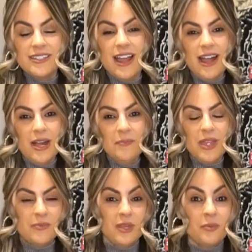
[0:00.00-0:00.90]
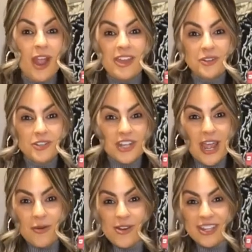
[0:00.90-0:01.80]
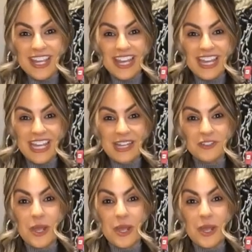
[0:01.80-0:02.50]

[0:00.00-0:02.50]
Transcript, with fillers: um, maybe a bridal shower gift,